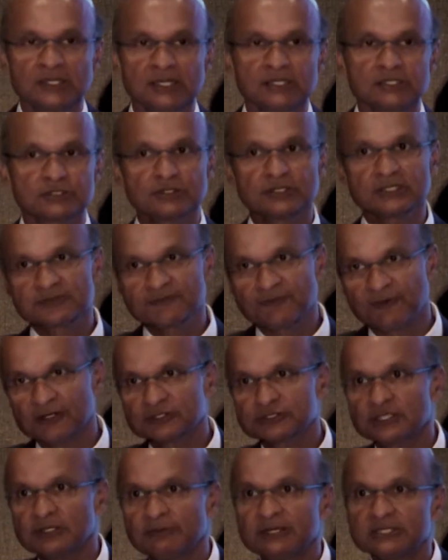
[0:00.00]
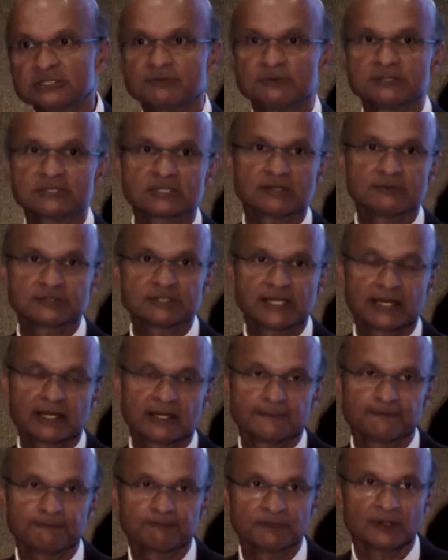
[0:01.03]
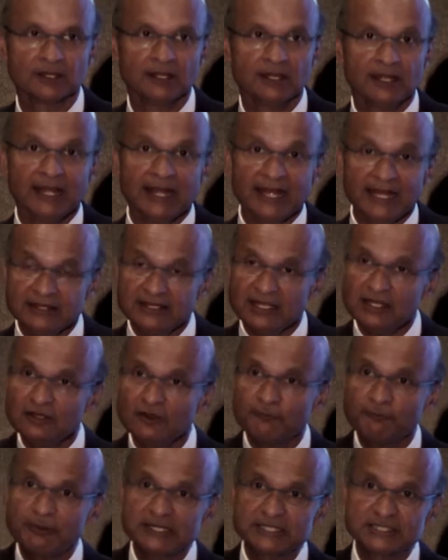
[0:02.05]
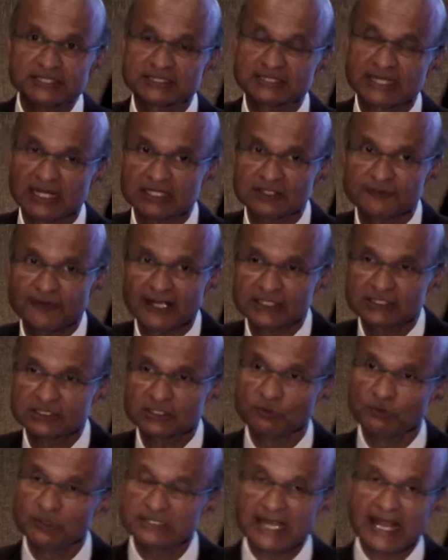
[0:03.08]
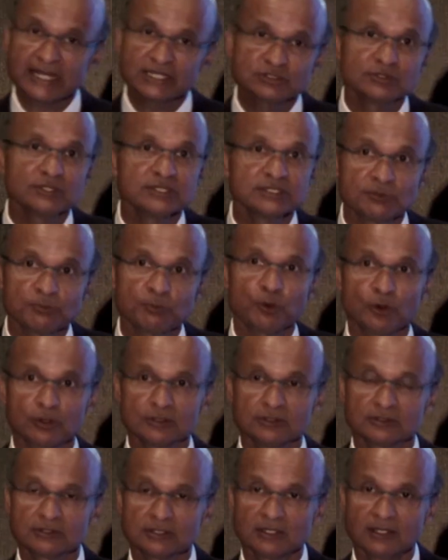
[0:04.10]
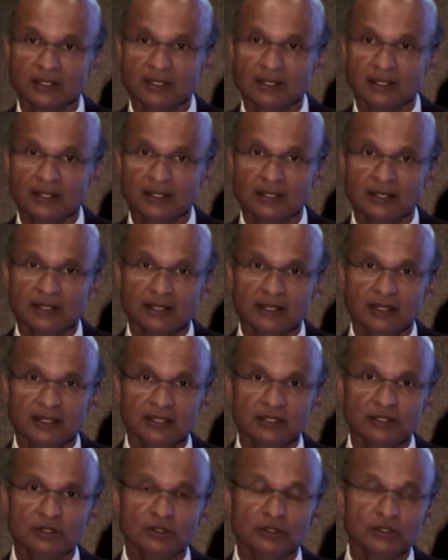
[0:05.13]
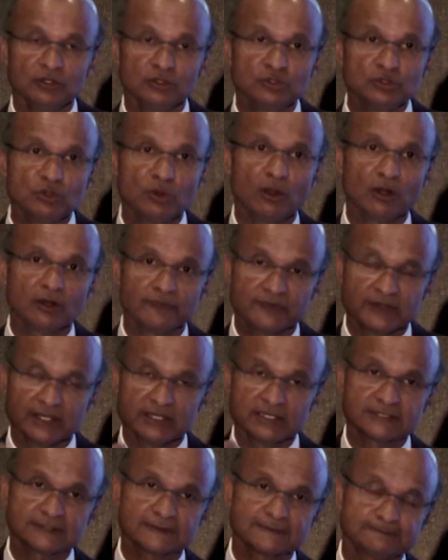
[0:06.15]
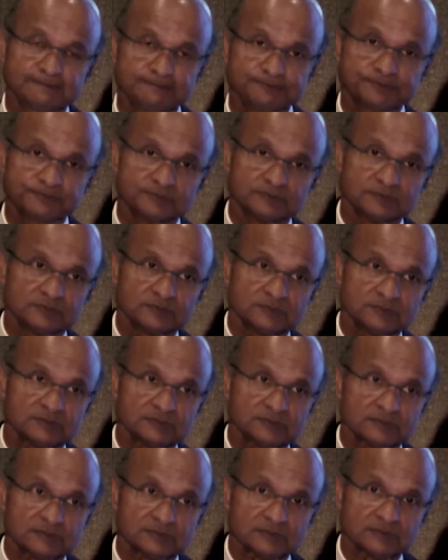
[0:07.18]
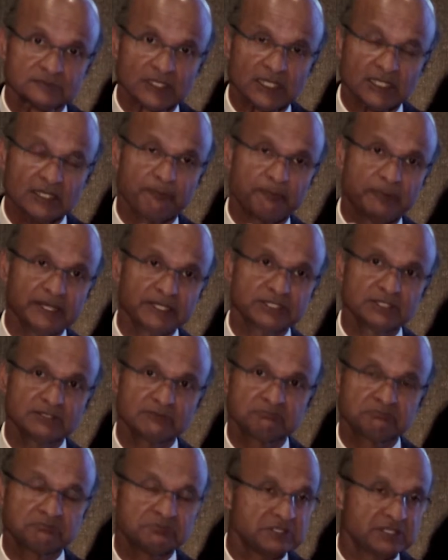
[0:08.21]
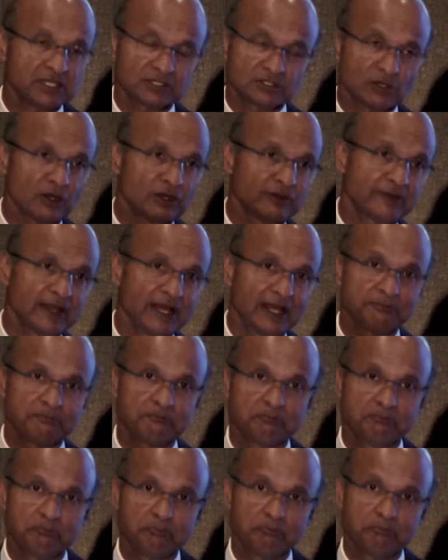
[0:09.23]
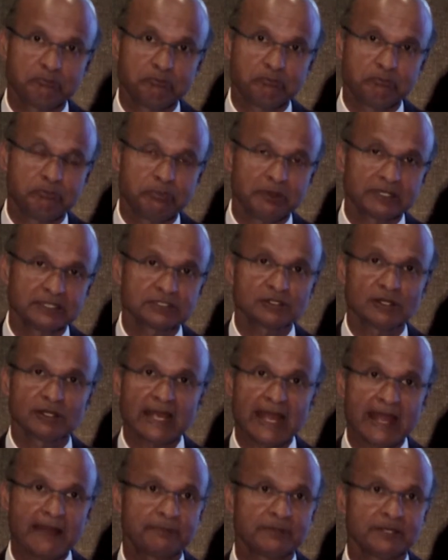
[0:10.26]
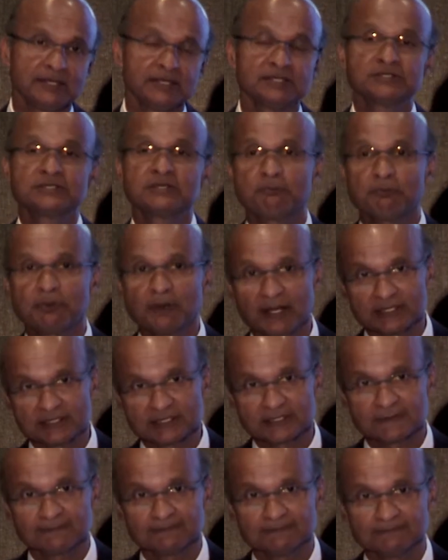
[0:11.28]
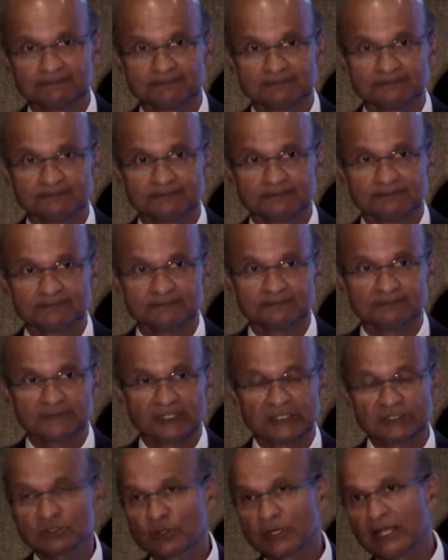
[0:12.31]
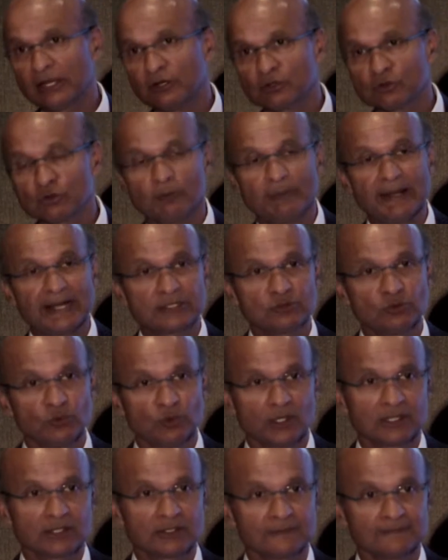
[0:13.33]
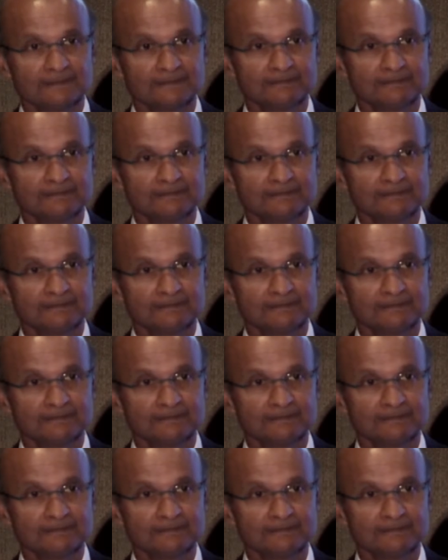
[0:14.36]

So this functional measurements come second. And then you have patient satisfaction, which actually is important. You know, you do all of this, and a patient does all of that, but is not happy, is depressed, and so cannot go back to work.